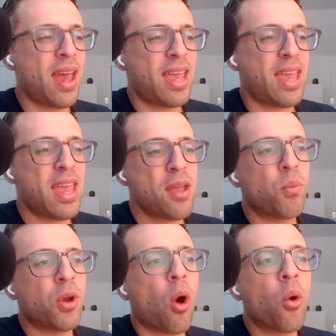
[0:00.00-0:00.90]
he
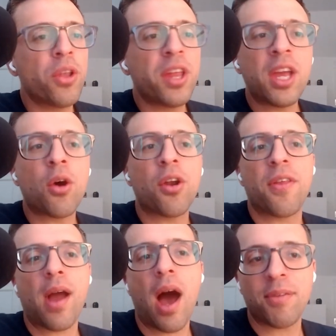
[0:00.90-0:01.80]
would only go to the
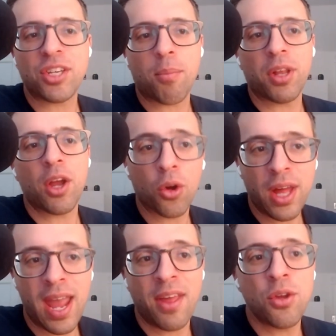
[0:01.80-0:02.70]
coffee shop really
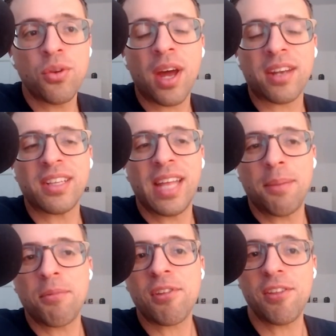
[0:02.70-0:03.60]
early and they knew not to let
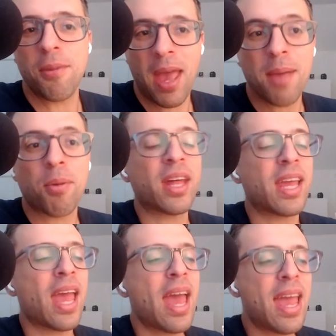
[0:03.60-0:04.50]
him see the paper
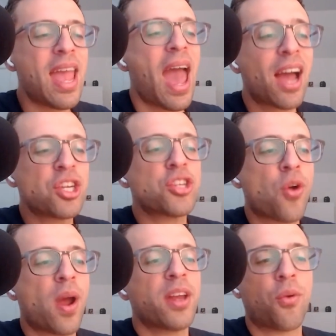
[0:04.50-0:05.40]
like he actually
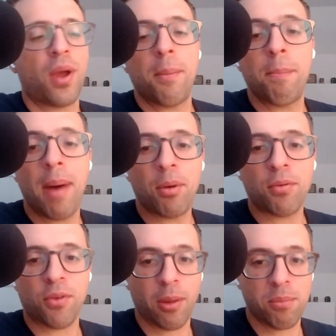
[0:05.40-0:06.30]
tried to create a bubble
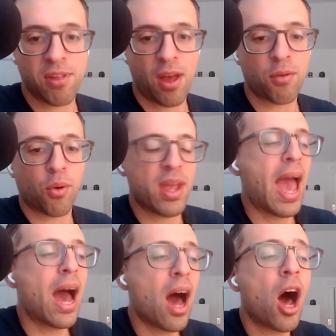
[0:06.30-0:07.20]
for himself where he
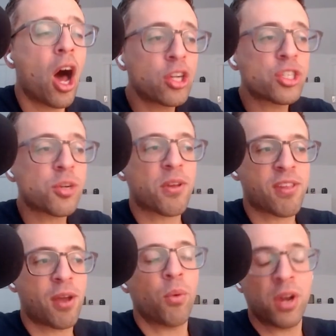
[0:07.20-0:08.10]

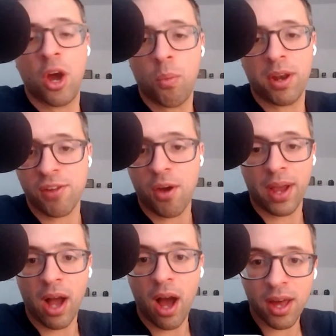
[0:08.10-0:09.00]
100% wouldn't know what is
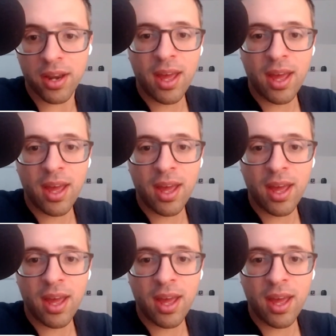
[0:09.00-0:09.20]
going on